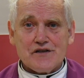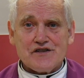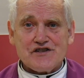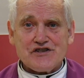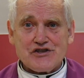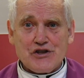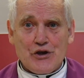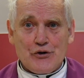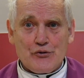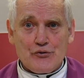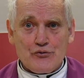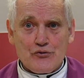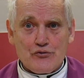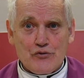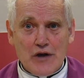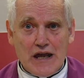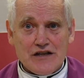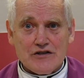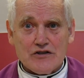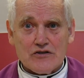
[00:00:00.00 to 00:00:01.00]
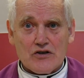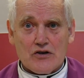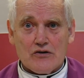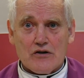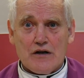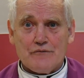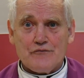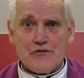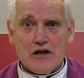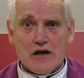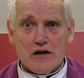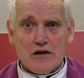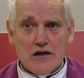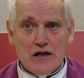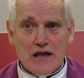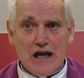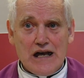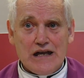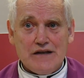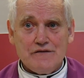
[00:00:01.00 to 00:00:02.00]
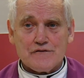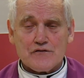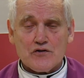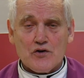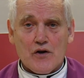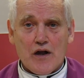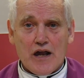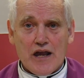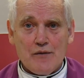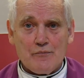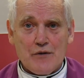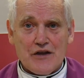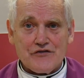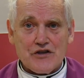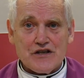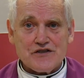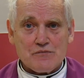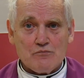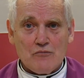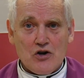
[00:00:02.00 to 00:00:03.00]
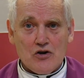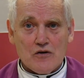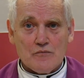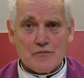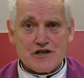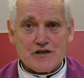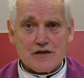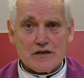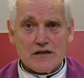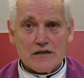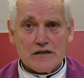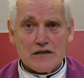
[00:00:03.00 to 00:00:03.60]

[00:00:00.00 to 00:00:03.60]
surrender of your life to Him at this moment.